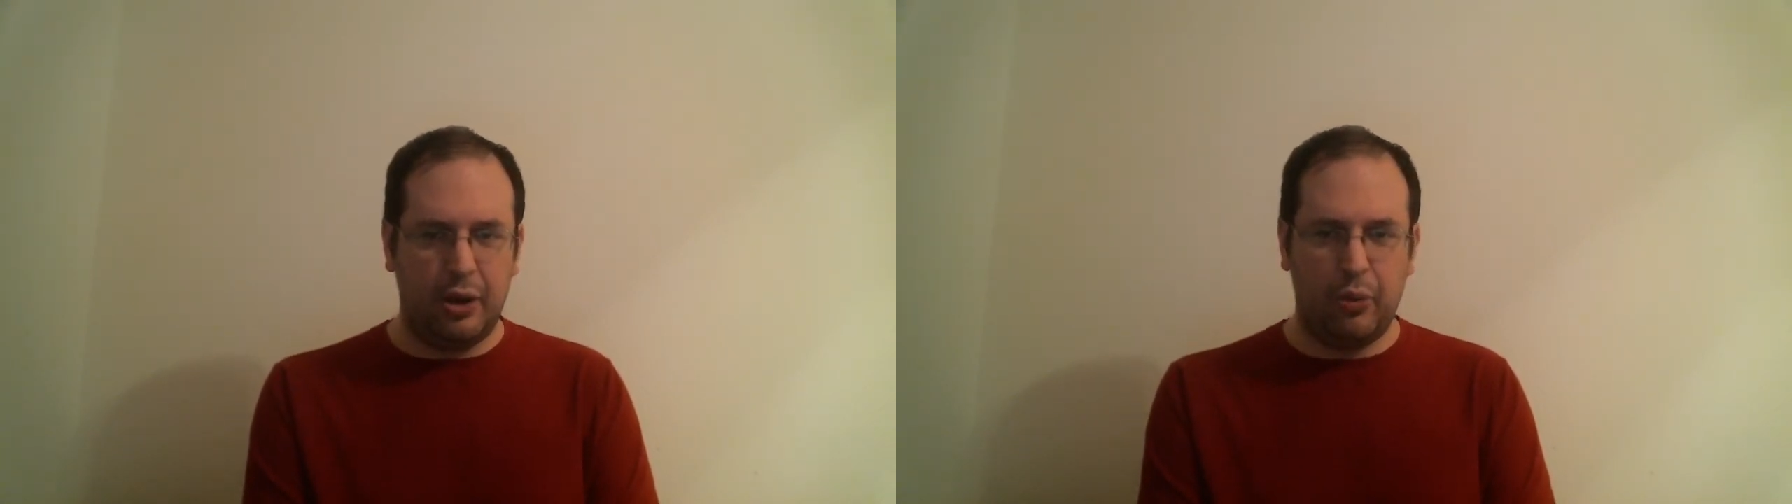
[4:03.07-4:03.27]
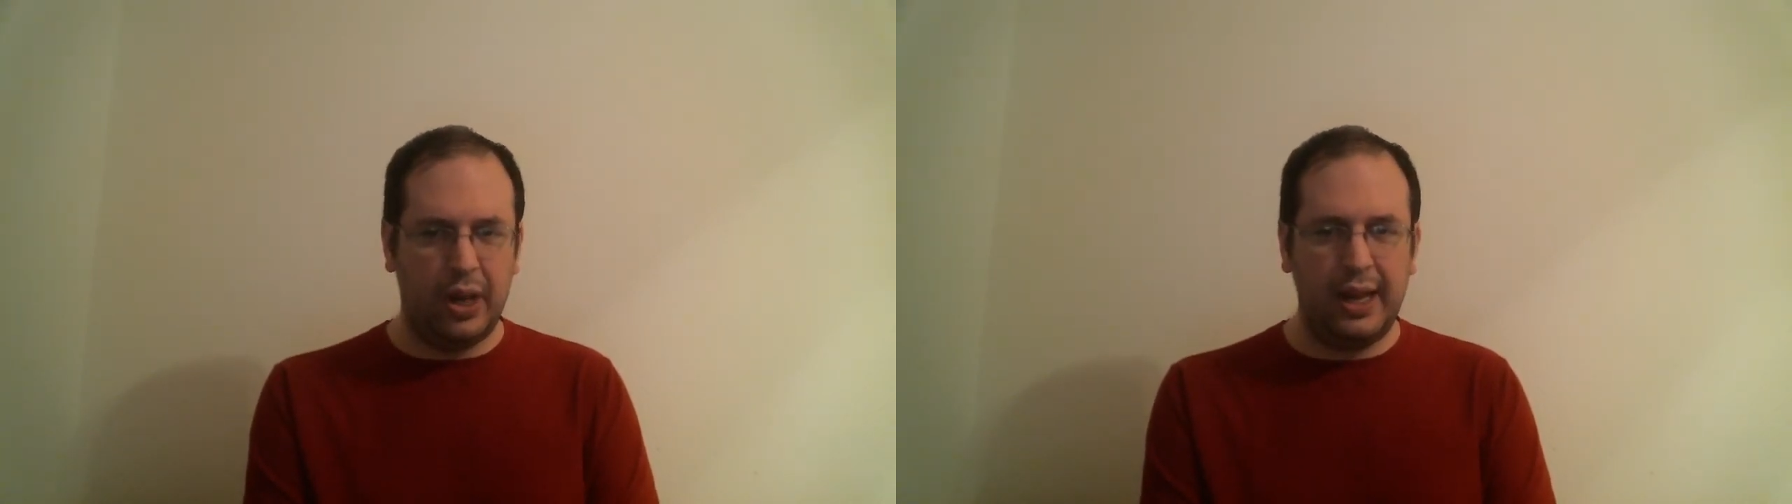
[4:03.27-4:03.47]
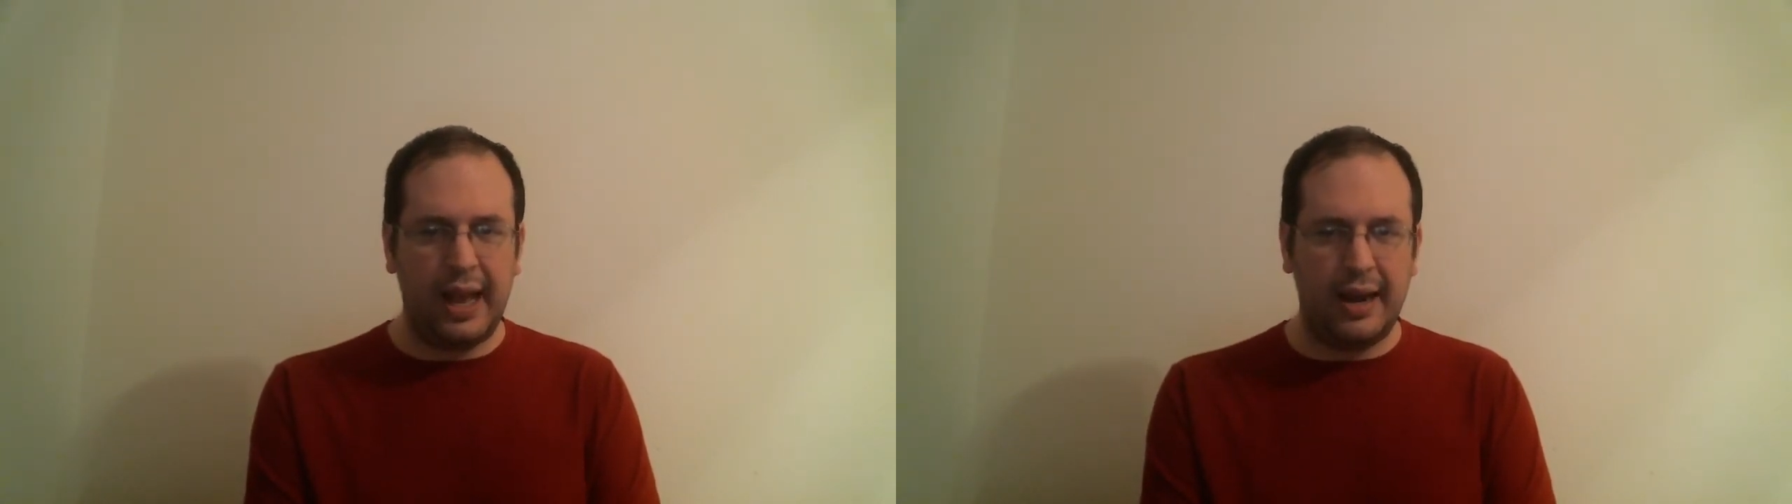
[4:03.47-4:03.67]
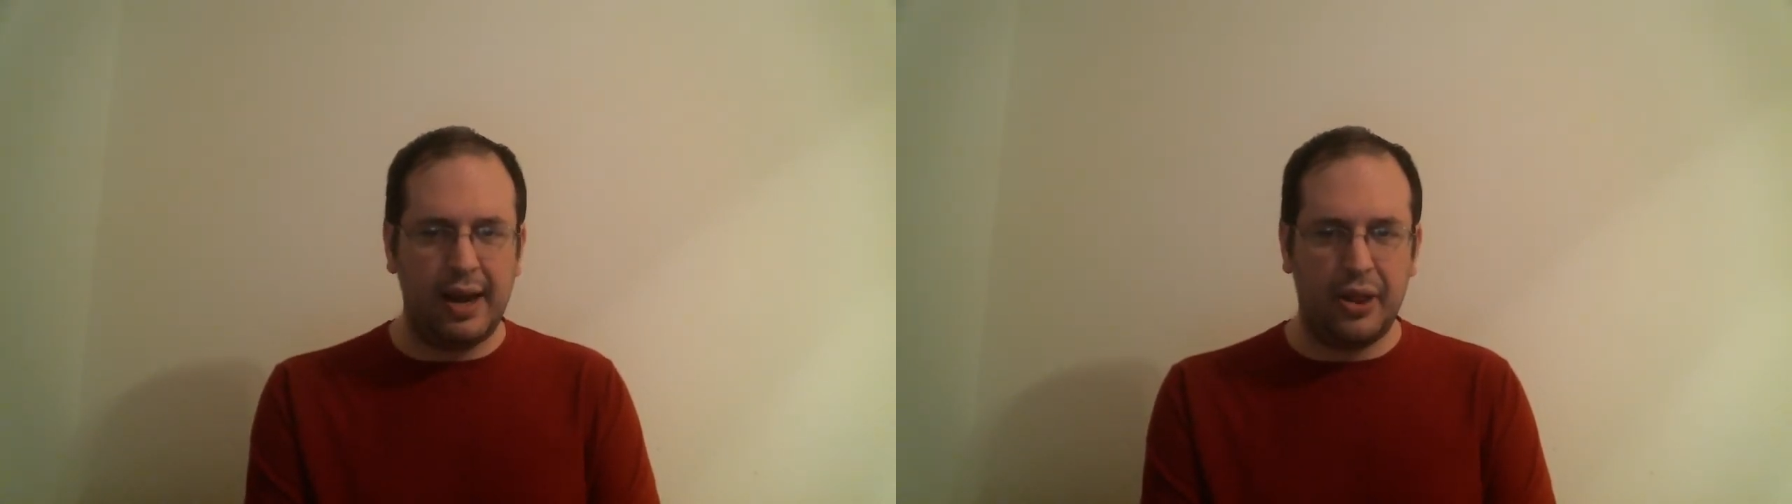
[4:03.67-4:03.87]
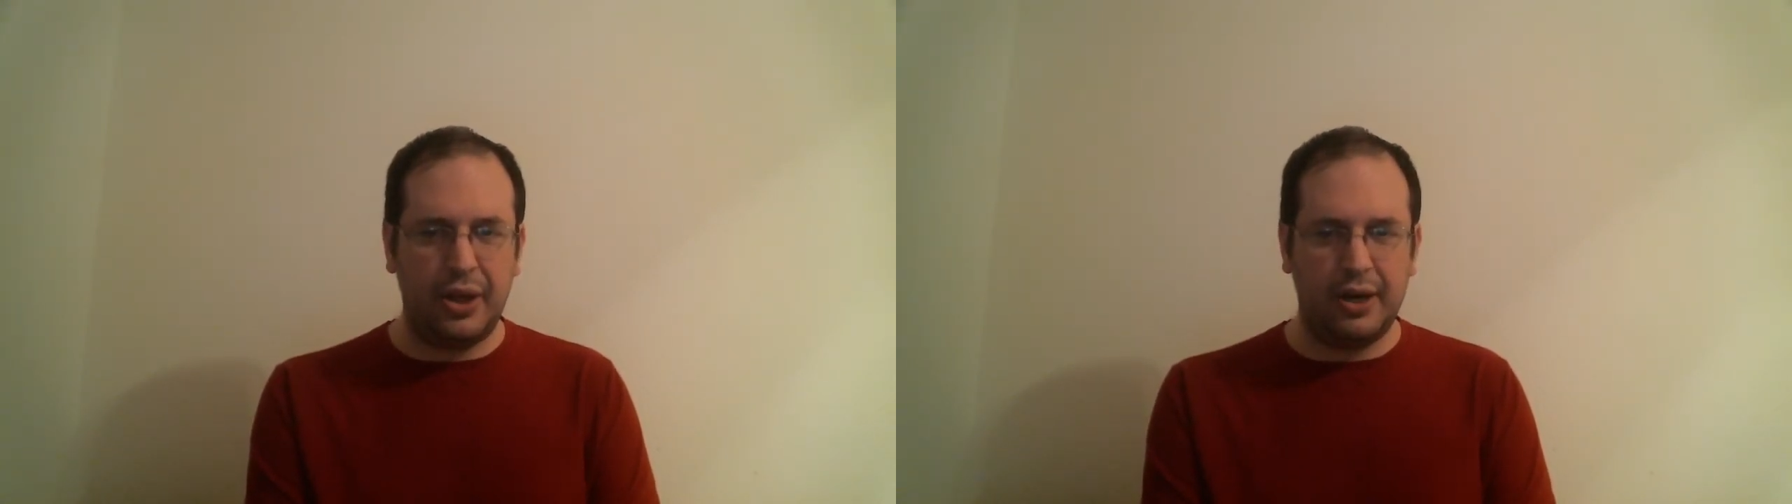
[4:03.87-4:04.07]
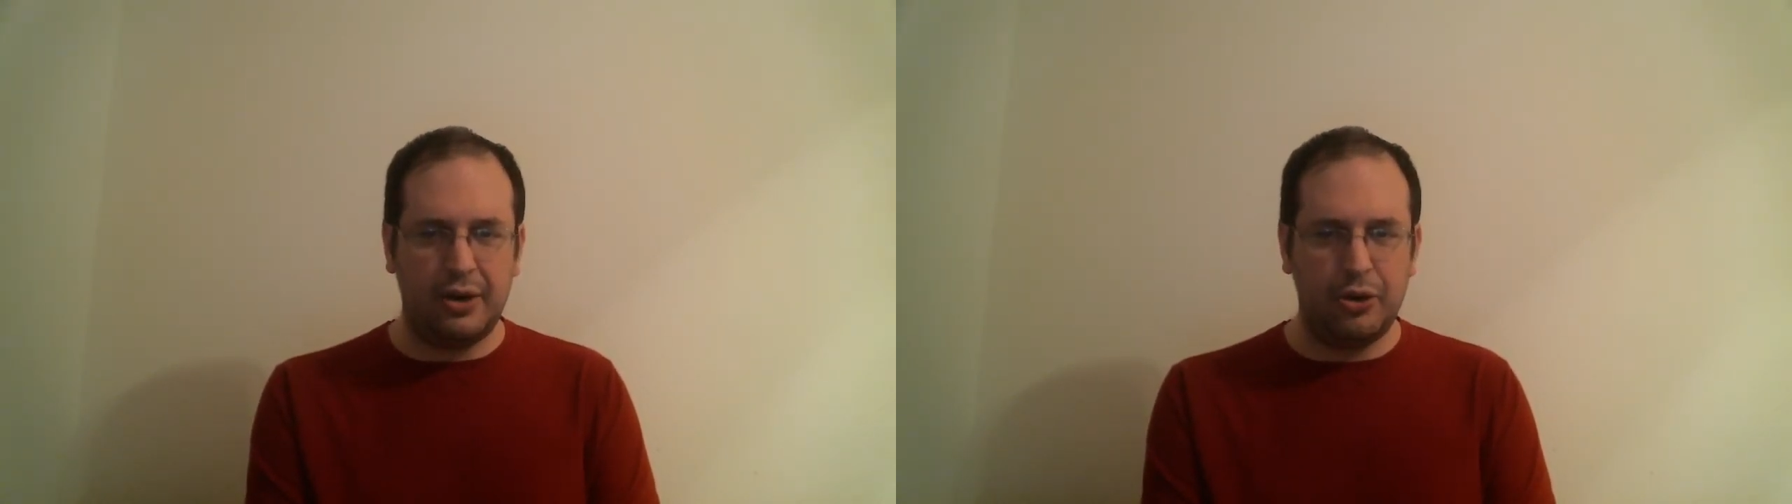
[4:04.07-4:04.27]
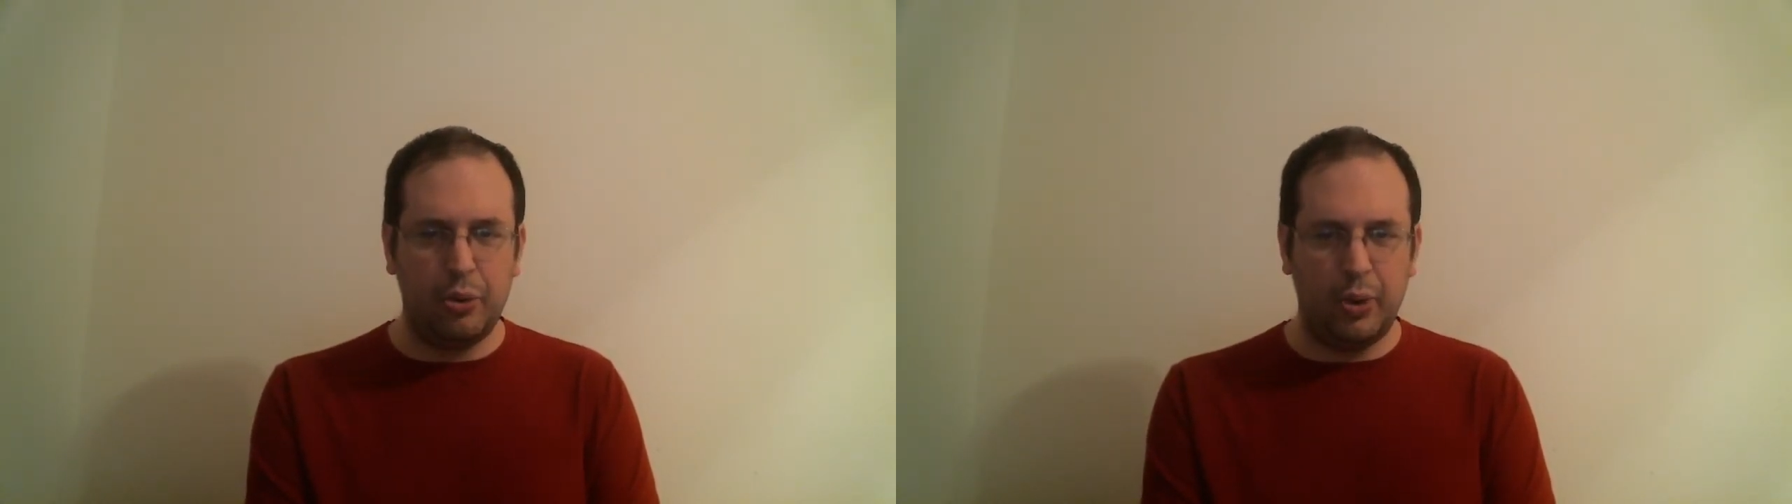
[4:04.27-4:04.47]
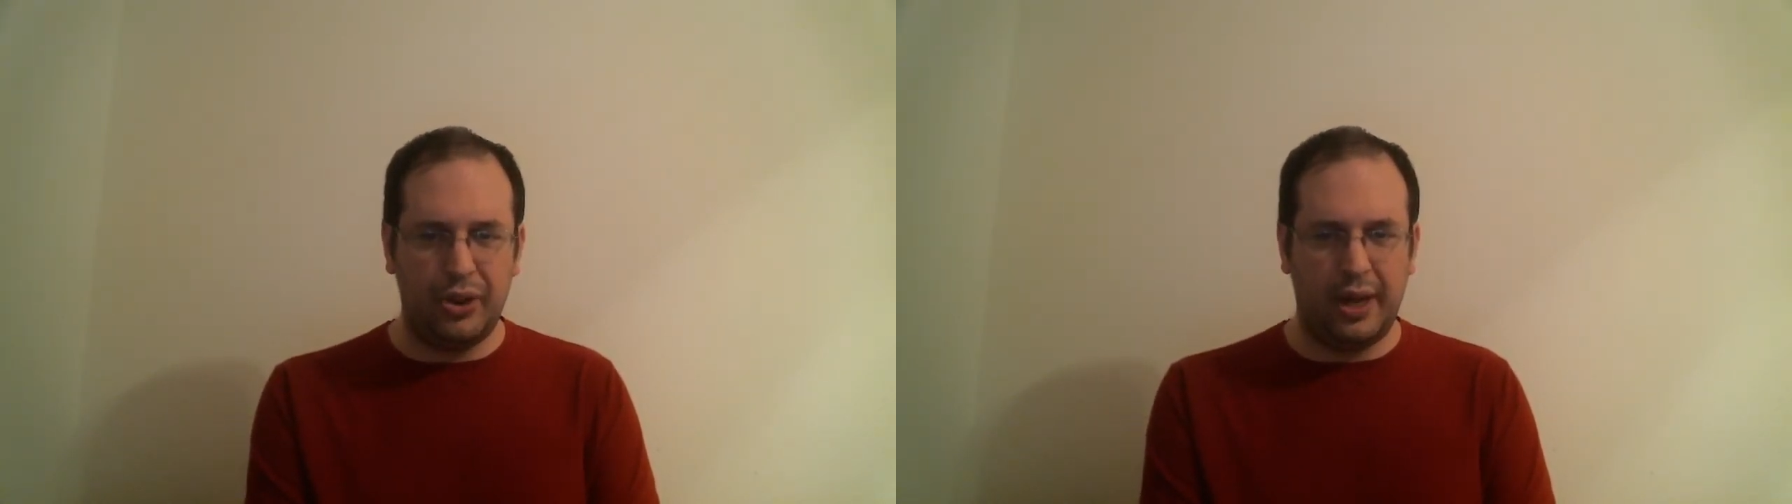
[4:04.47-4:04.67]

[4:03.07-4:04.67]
really had nothing to do with